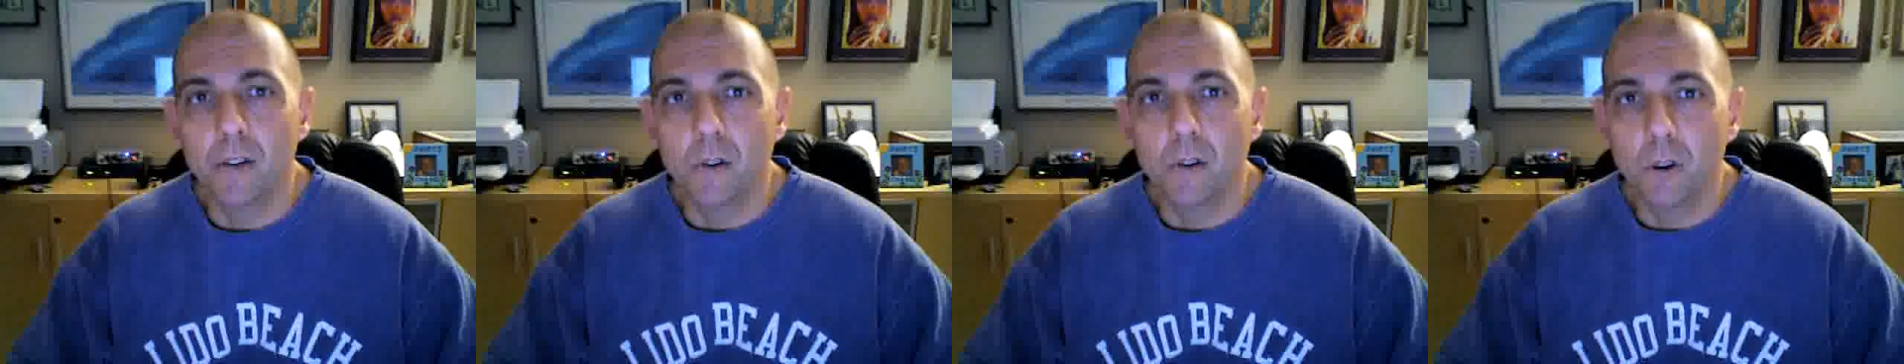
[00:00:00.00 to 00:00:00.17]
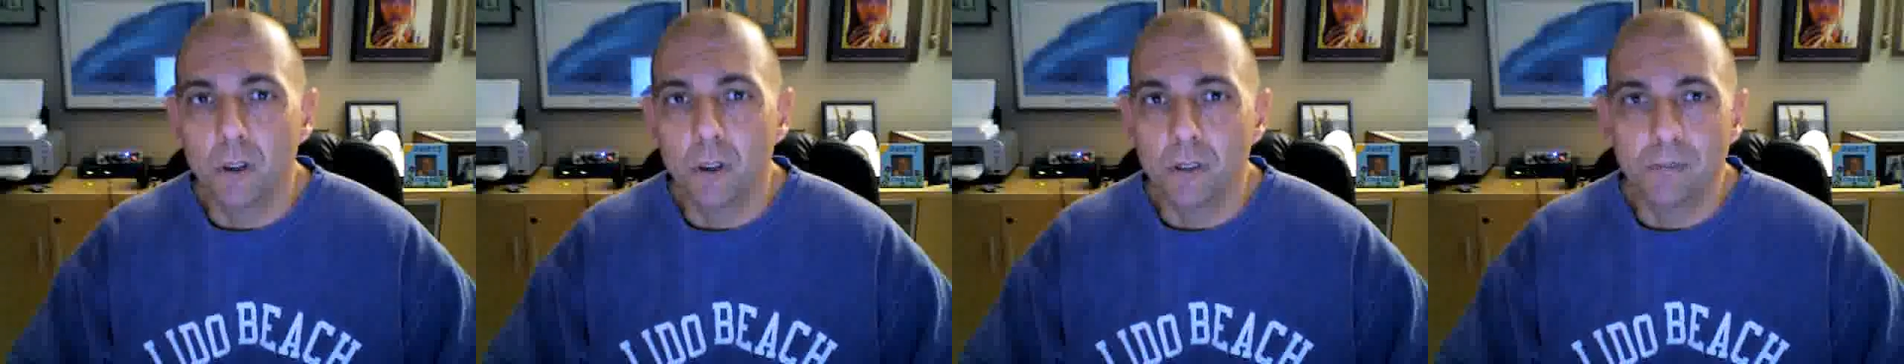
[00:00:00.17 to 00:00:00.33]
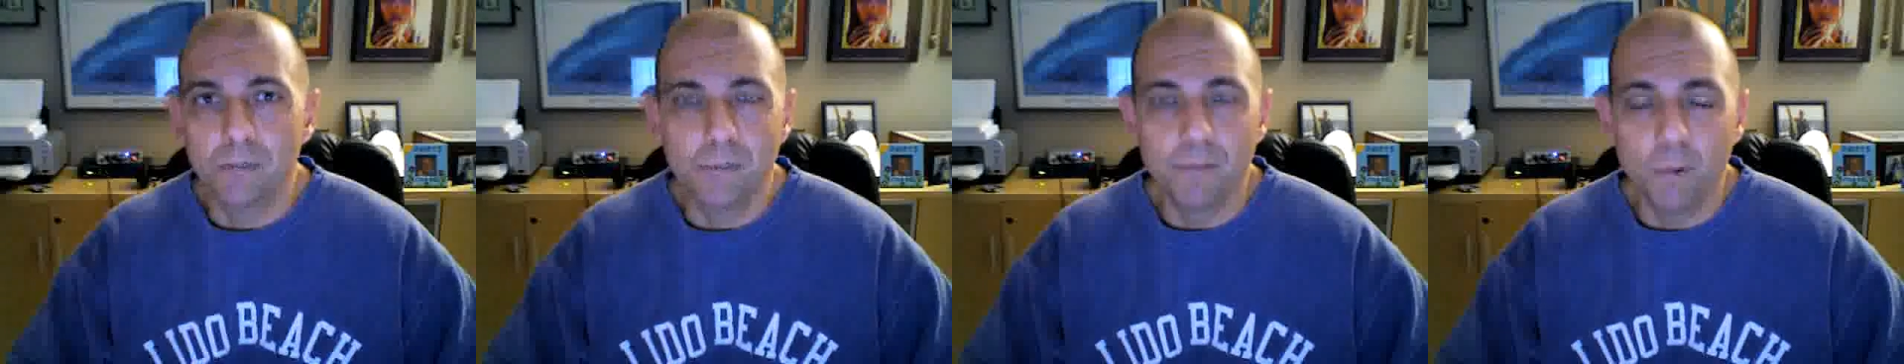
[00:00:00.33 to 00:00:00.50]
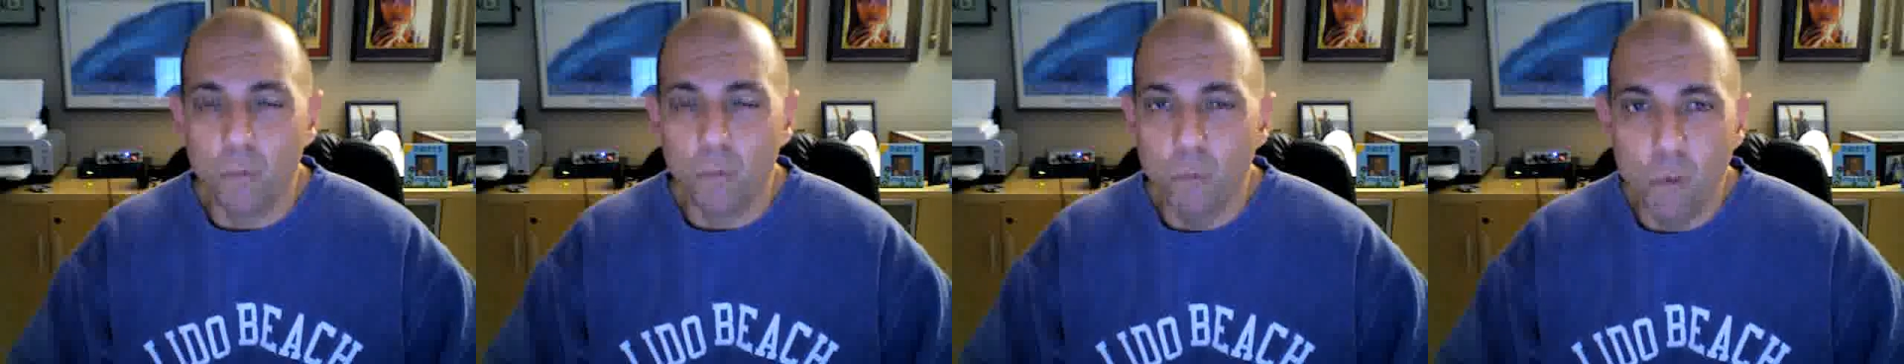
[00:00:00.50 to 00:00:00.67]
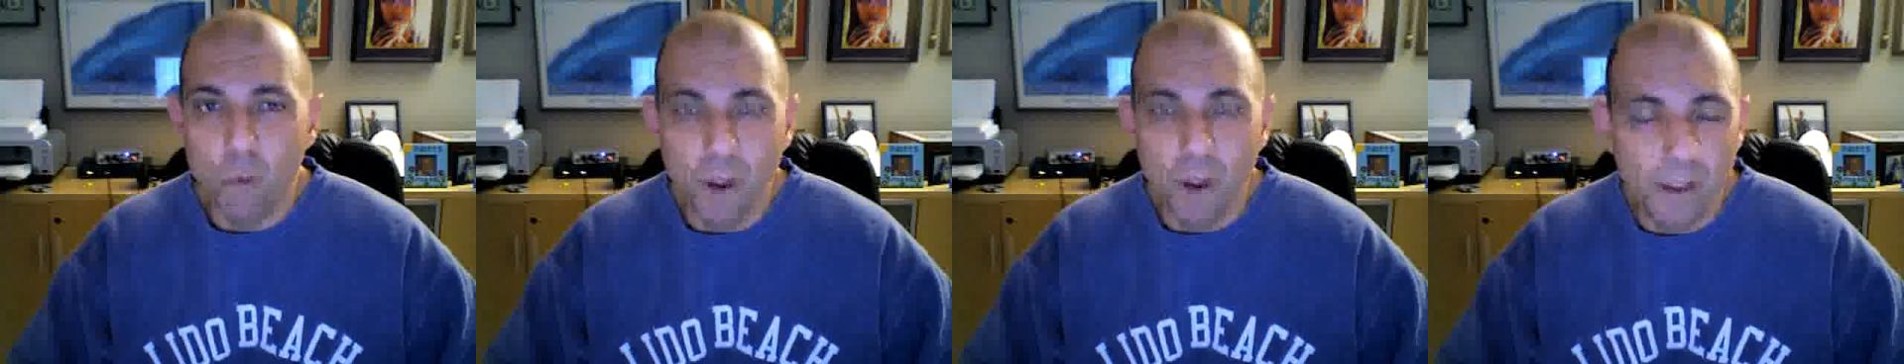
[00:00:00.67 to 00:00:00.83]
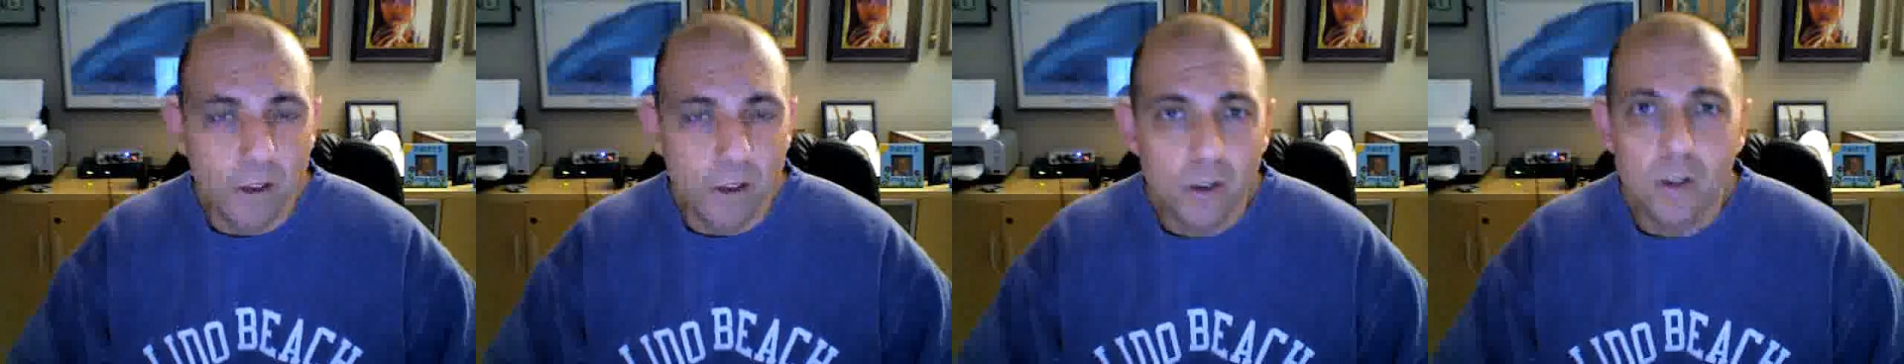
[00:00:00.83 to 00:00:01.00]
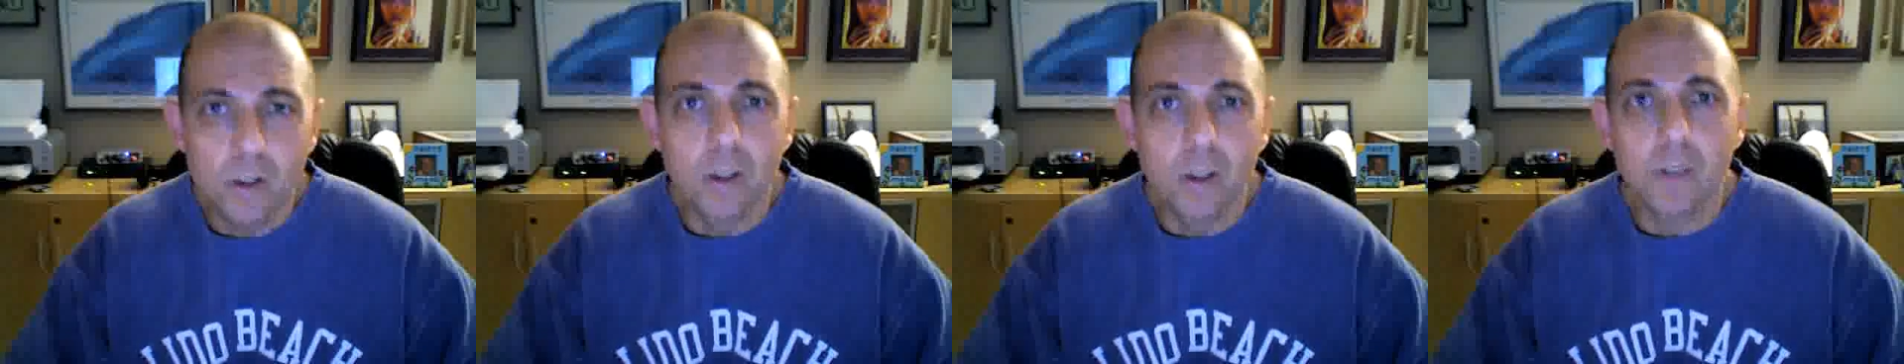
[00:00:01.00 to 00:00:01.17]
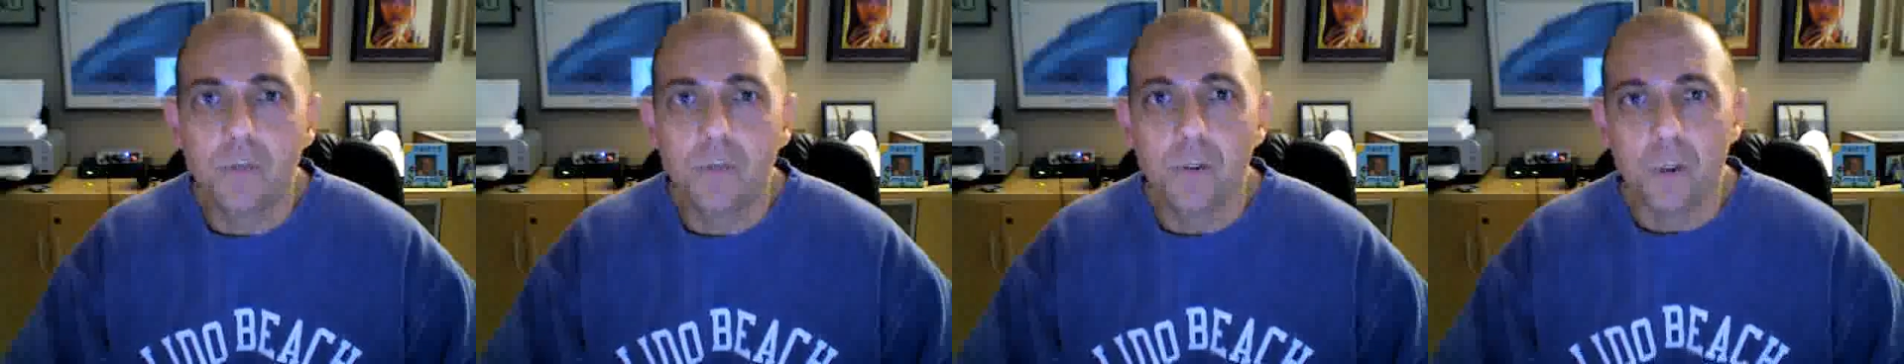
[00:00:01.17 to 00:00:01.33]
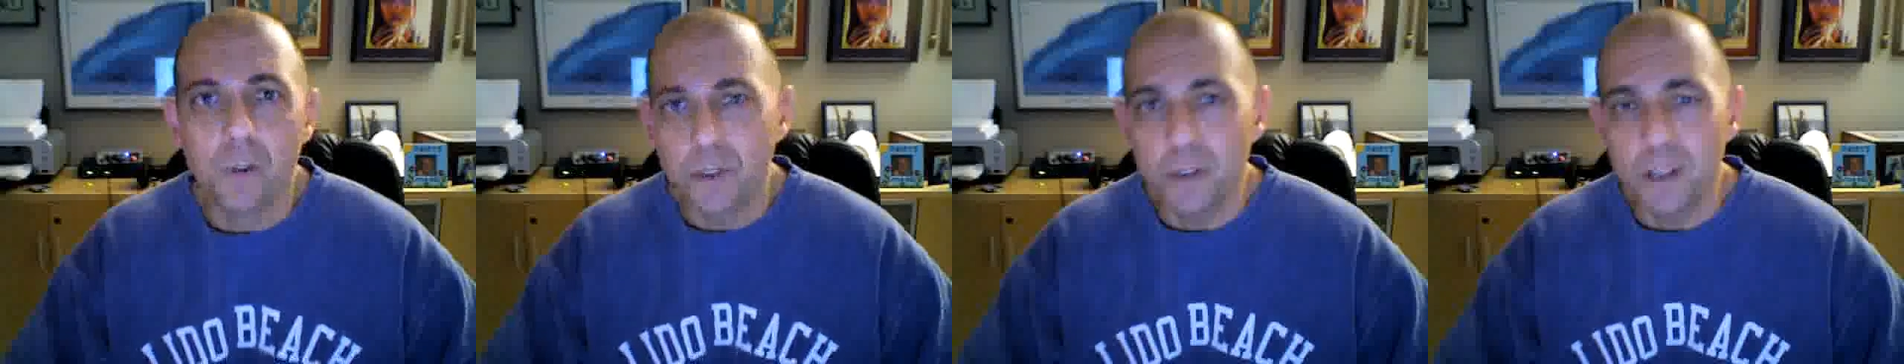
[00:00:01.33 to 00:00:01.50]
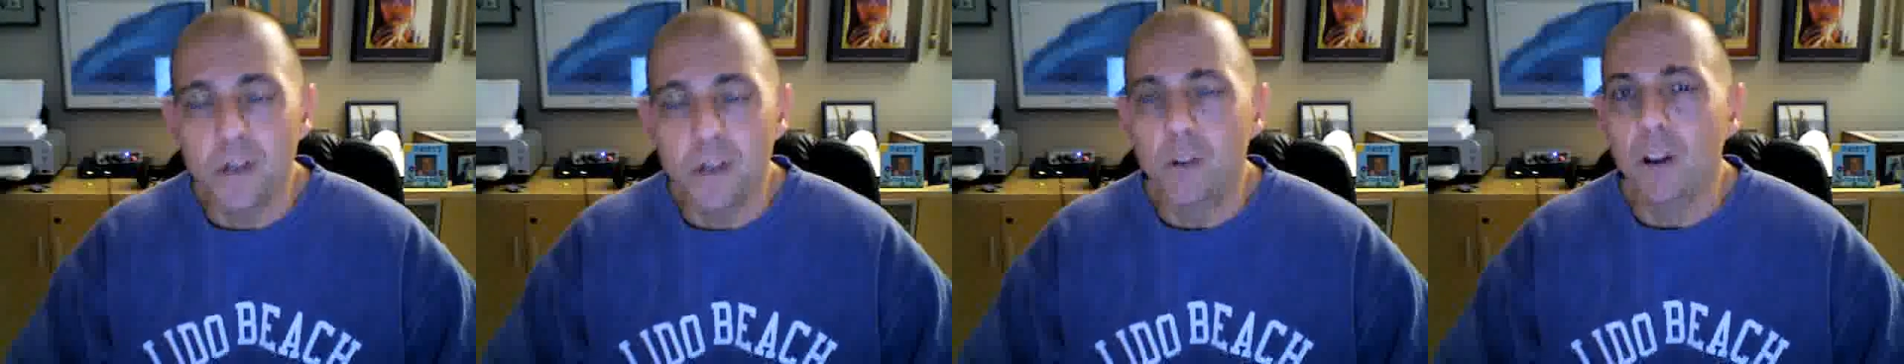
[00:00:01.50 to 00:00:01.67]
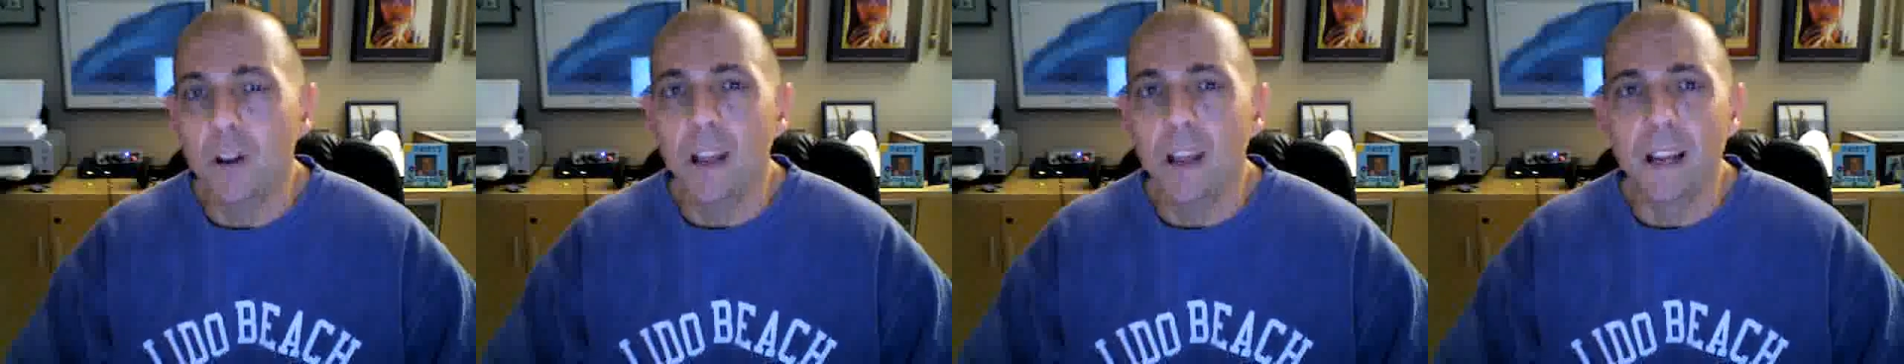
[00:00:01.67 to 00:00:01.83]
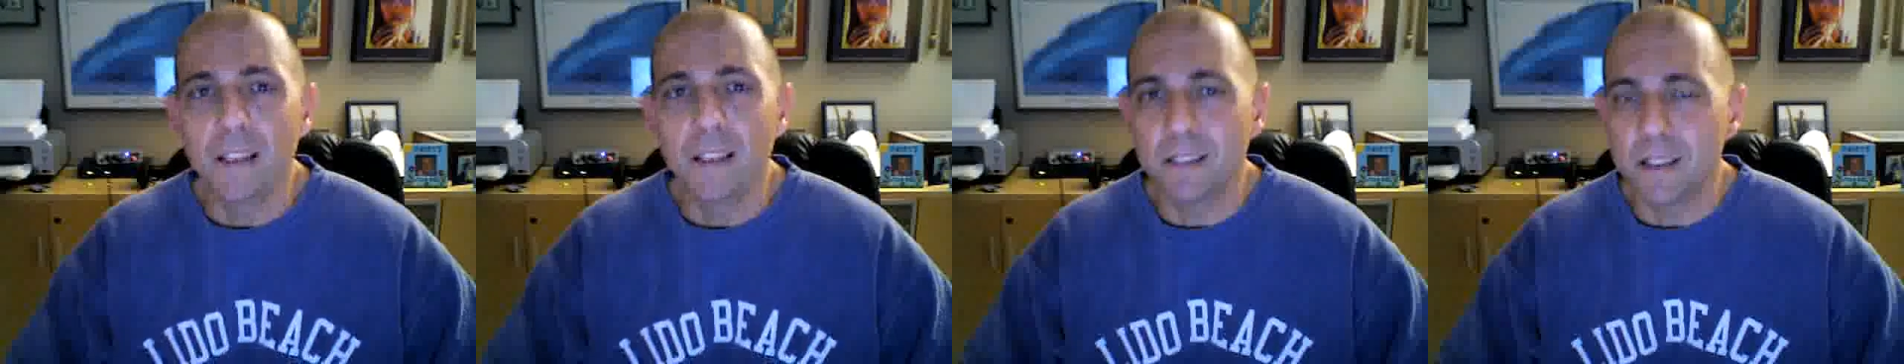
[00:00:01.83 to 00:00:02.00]
or what you cooked for dinner
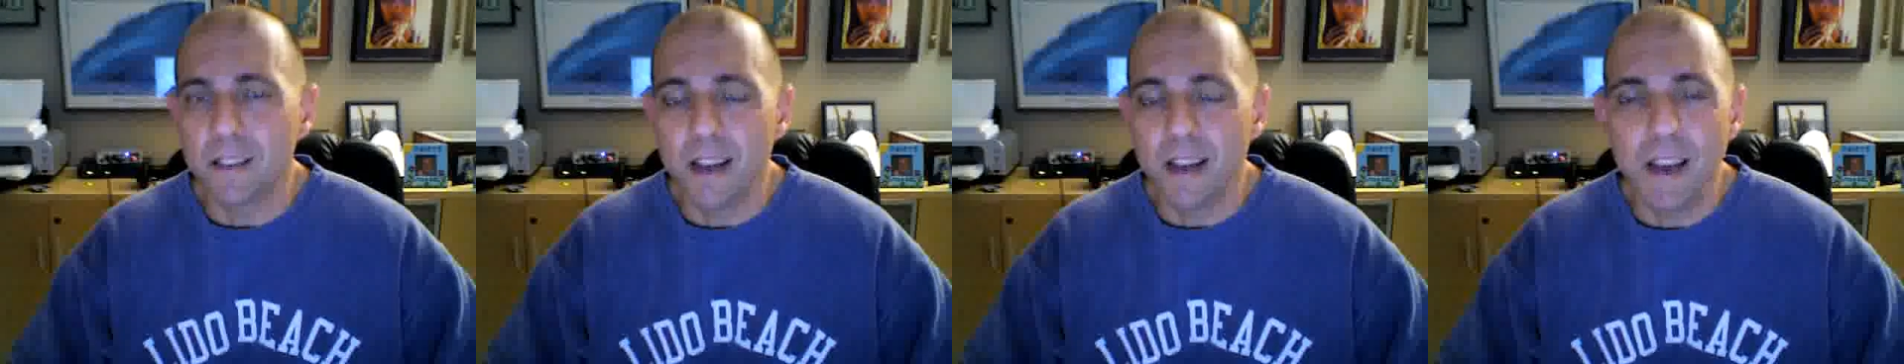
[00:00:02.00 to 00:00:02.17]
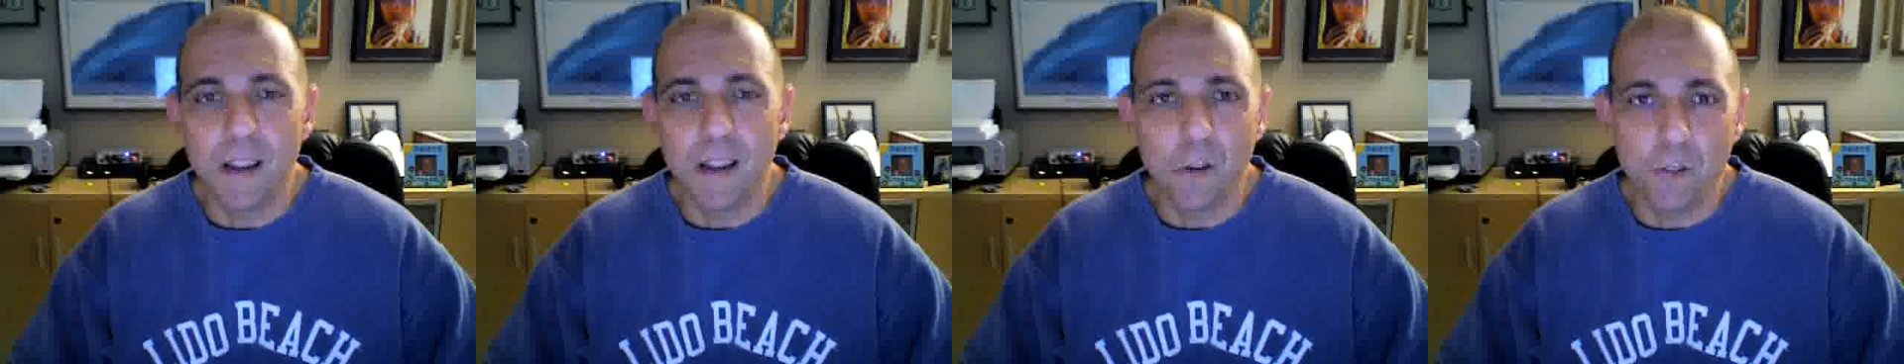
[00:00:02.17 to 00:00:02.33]
last night,